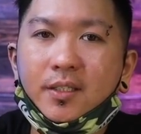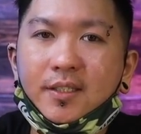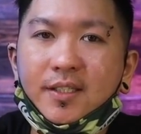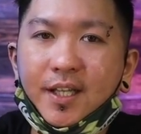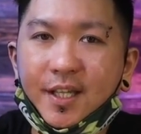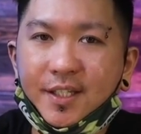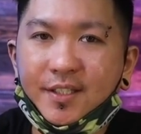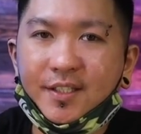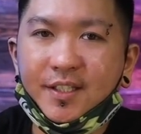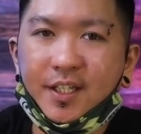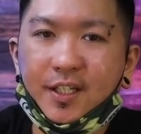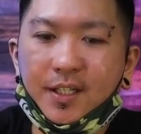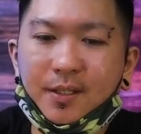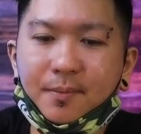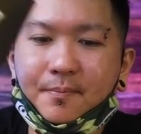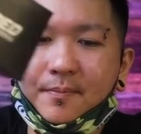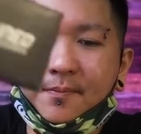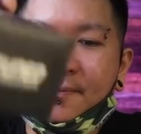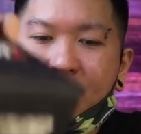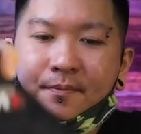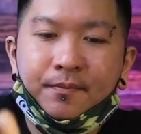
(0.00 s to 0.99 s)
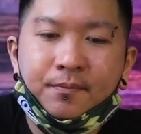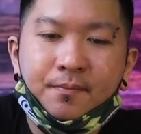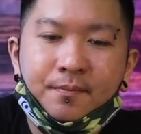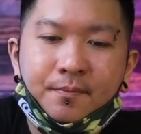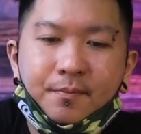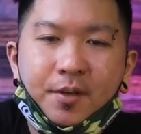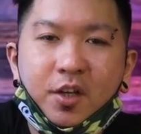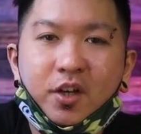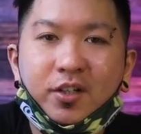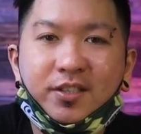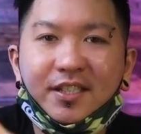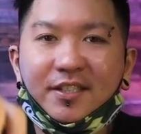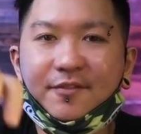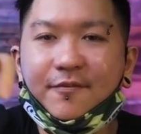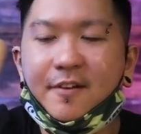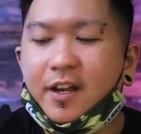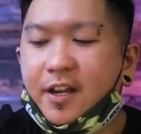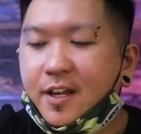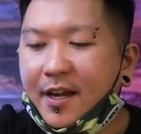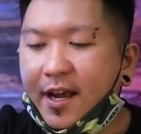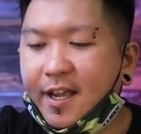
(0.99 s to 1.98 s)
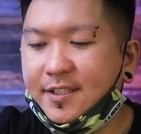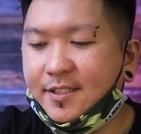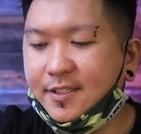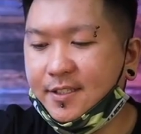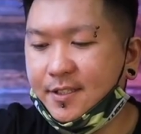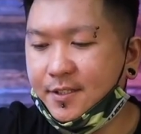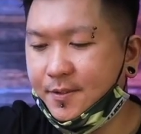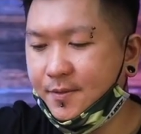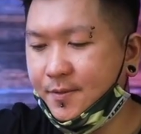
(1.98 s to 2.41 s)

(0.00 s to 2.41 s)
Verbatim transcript: CNC, because it's very nice.